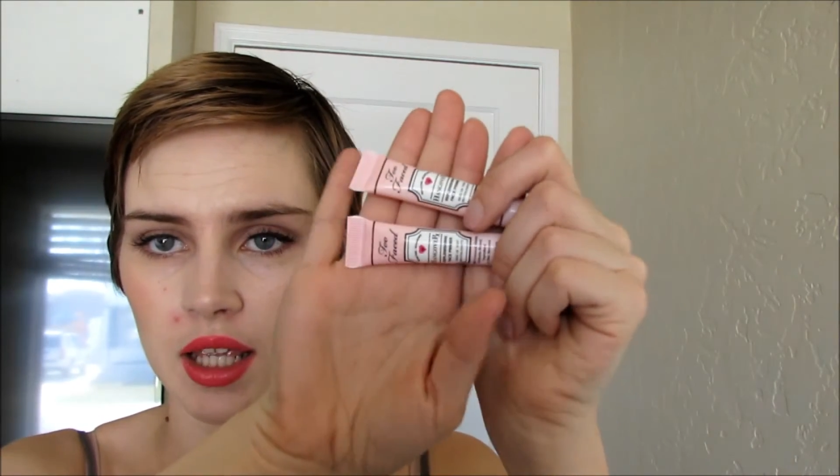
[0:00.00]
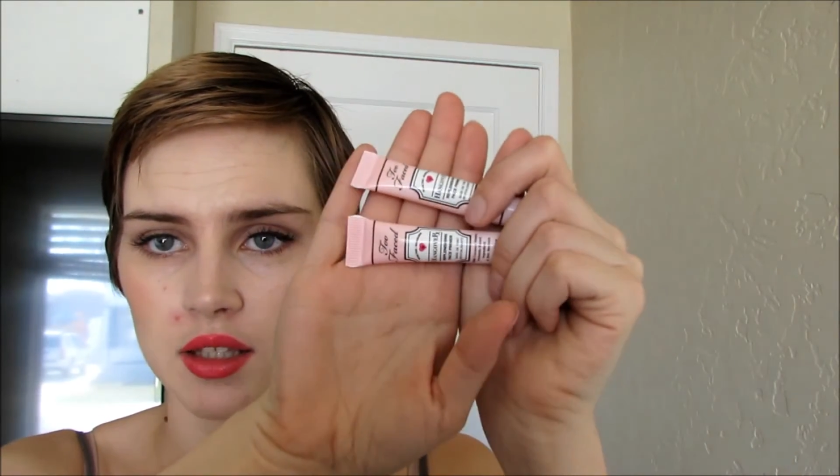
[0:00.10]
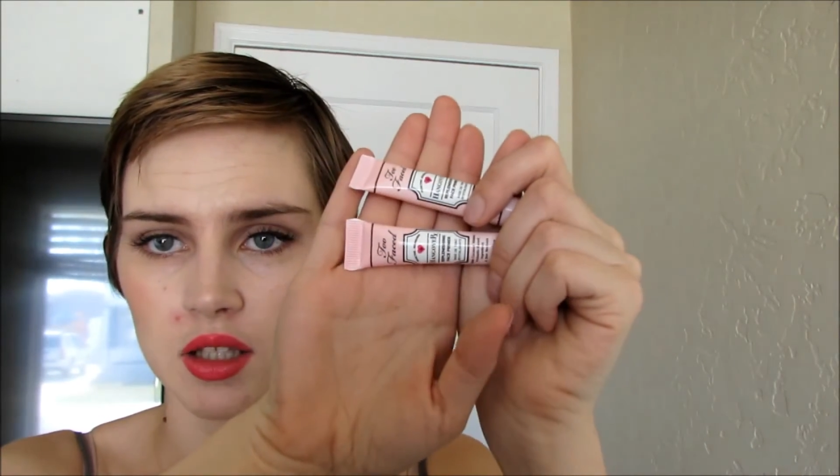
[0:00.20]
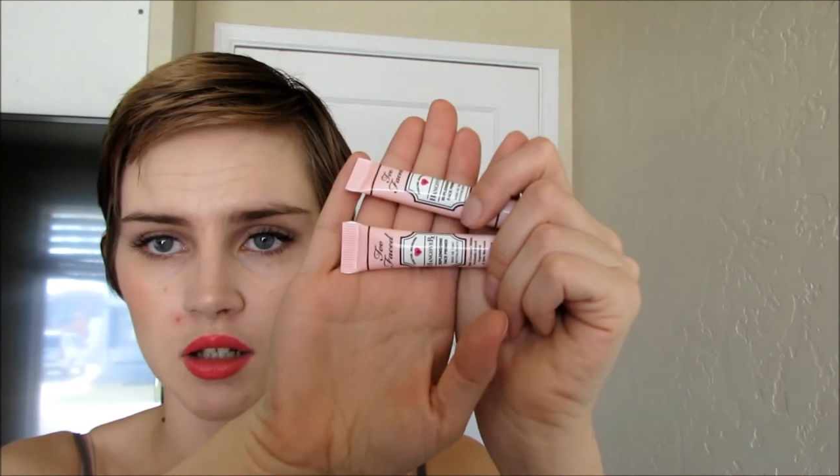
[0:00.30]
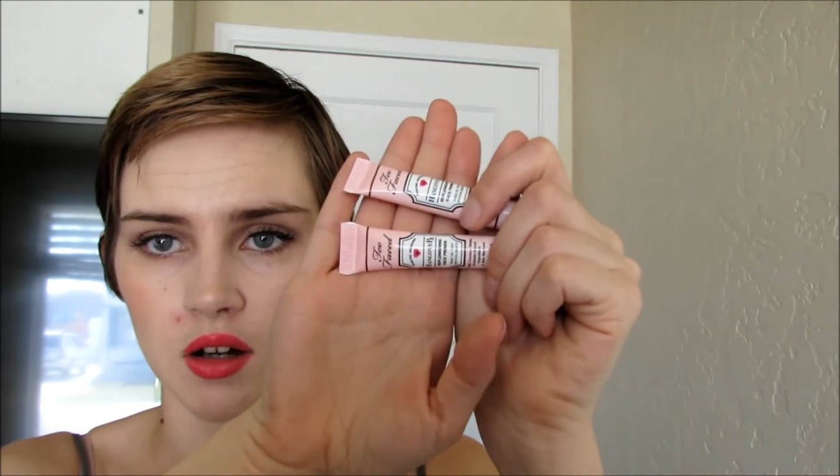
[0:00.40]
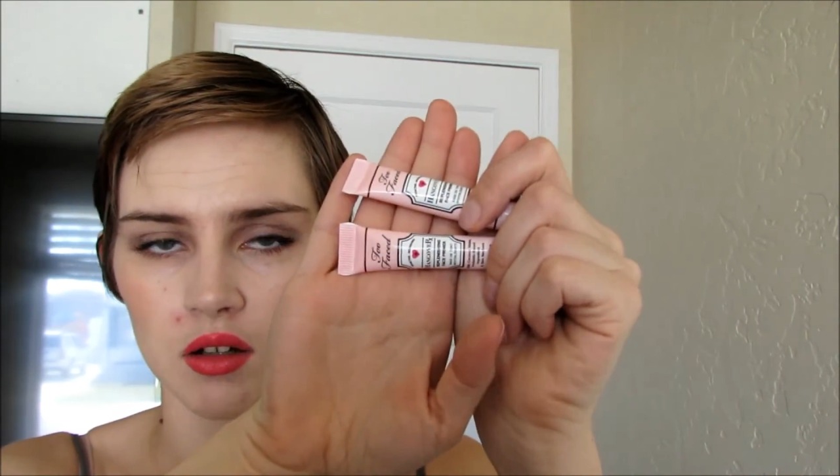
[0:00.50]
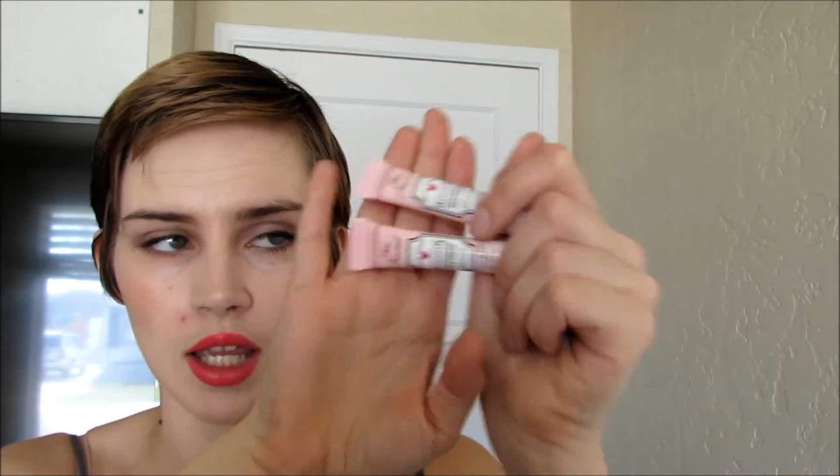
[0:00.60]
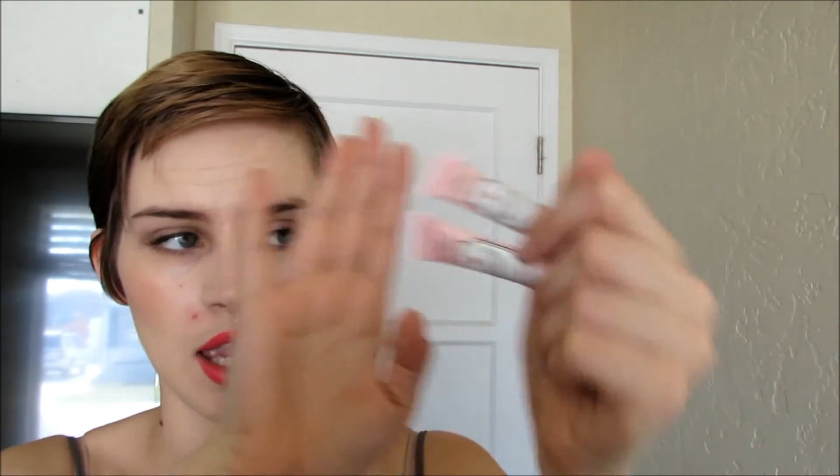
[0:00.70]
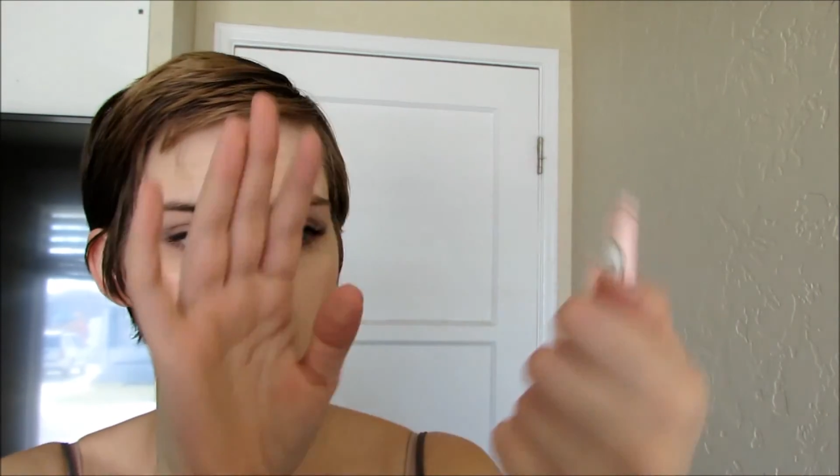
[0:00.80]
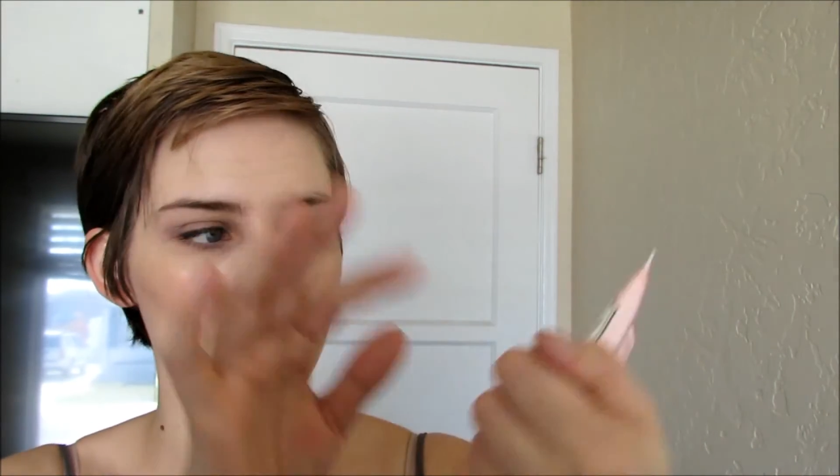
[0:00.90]
It's just called
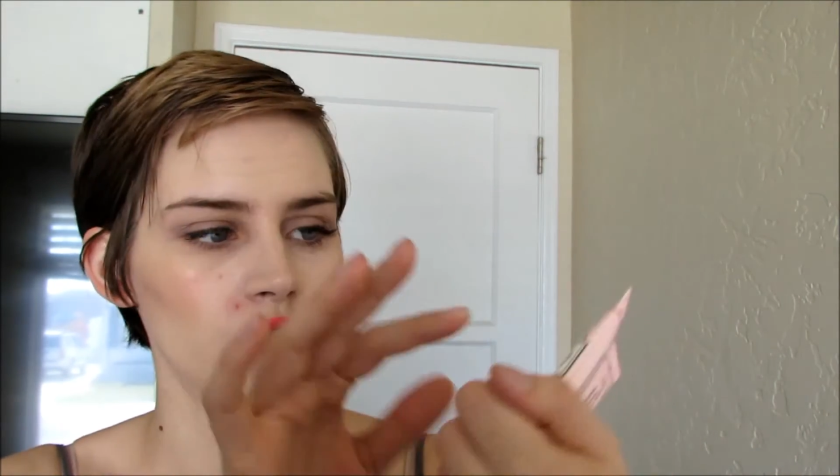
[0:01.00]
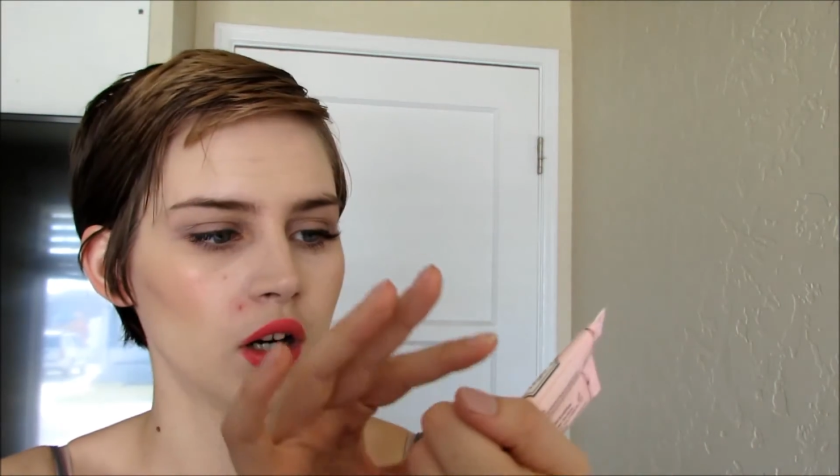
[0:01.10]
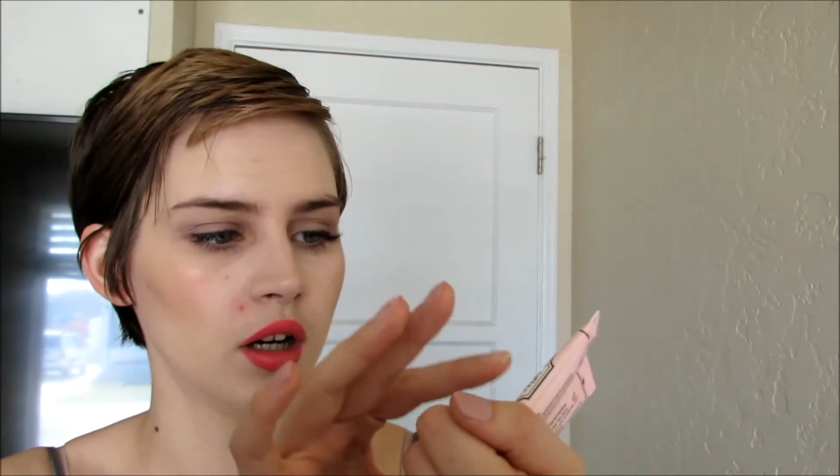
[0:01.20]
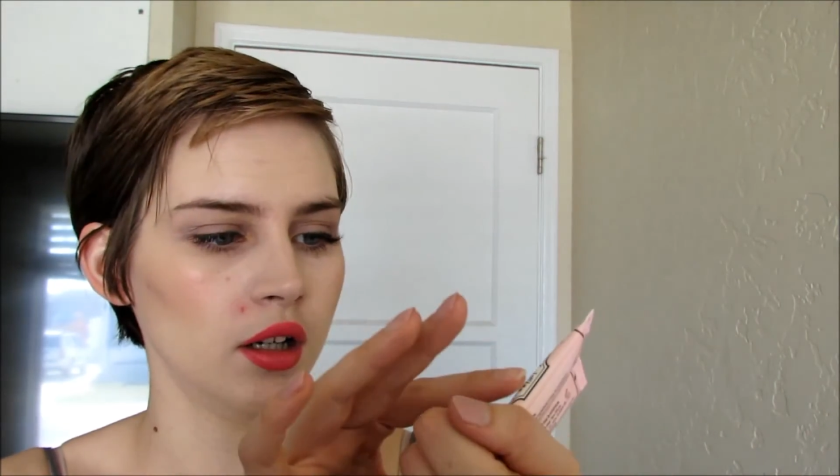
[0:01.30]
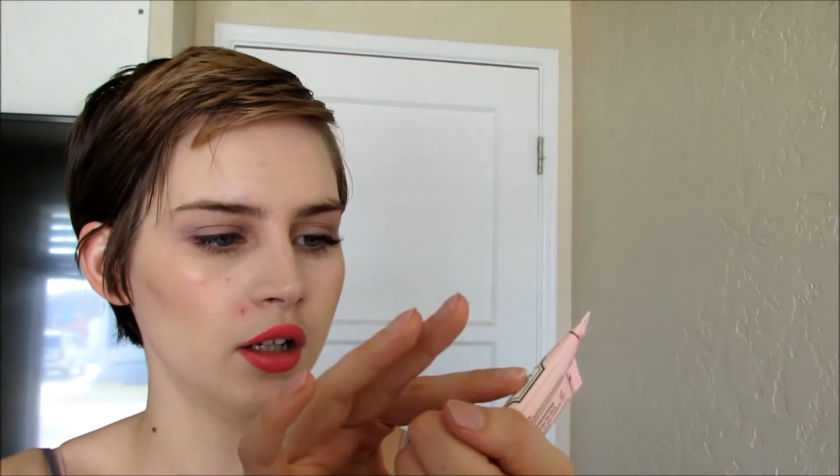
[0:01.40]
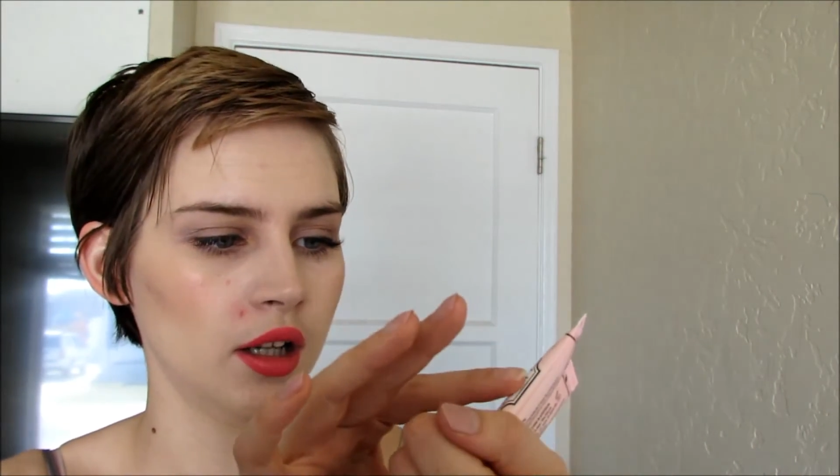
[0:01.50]
Hangover.